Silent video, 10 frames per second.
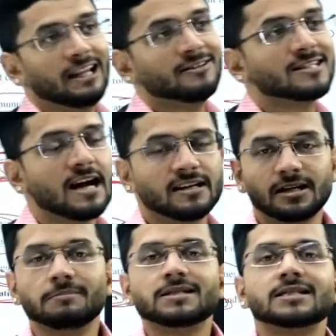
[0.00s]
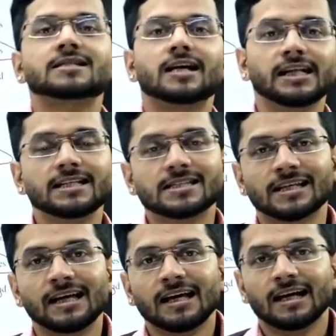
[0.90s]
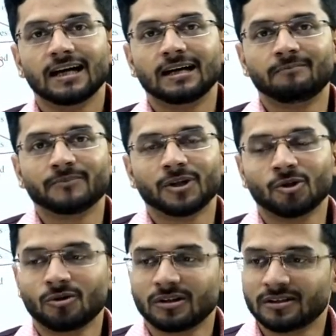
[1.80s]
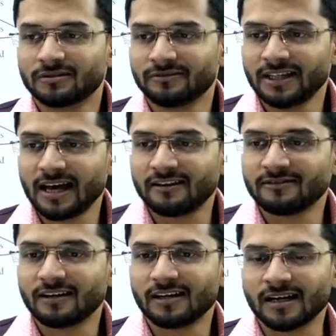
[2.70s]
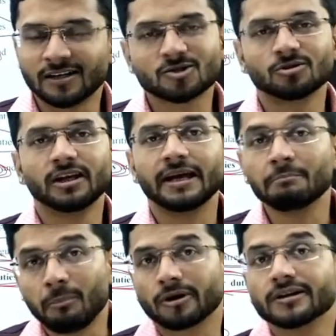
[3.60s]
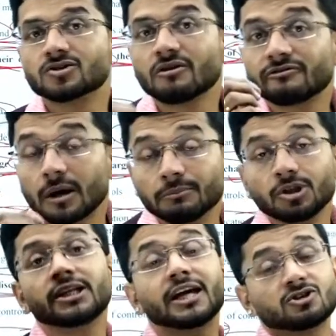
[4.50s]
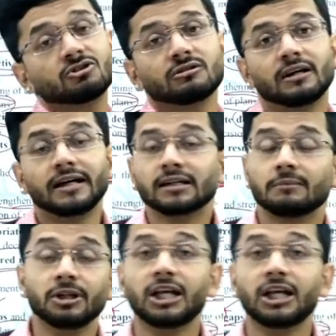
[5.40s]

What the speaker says: 11th standard business studies, we have understood the importance of communication, correct